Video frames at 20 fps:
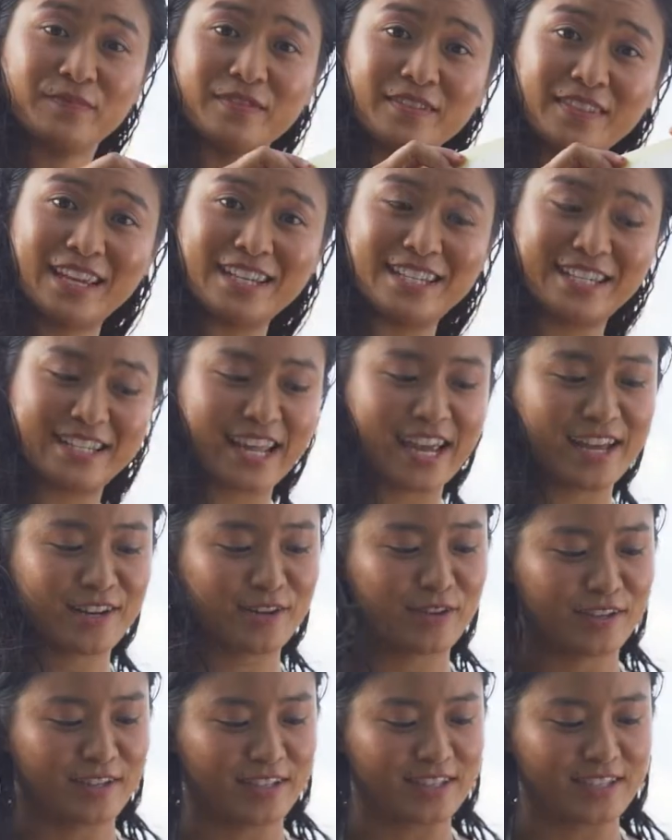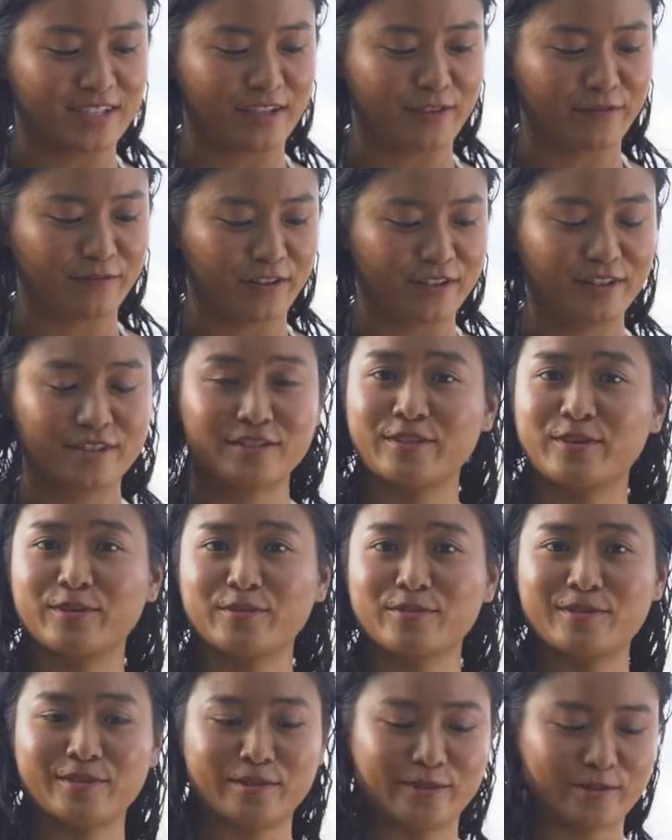they stand on itself on its
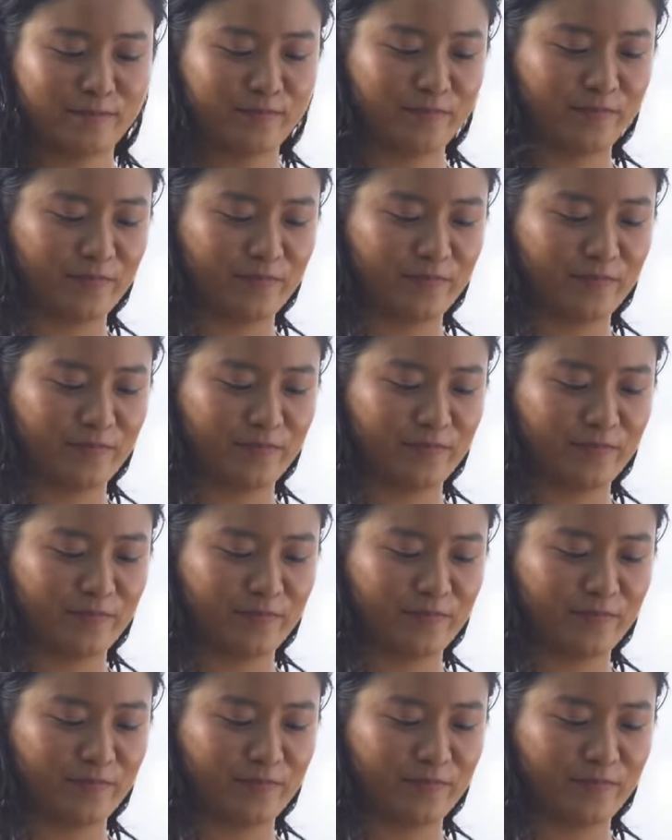own. So